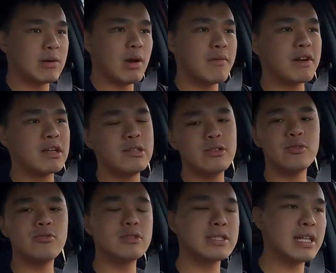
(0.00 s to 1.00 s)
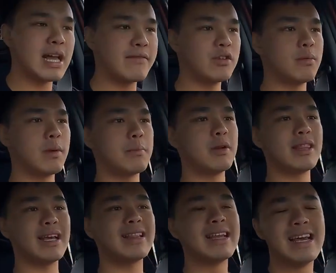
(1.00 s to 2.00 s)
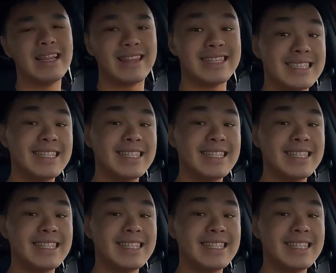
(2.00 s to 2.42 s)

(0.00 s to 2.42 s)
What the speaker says: However, you do still have to remember that this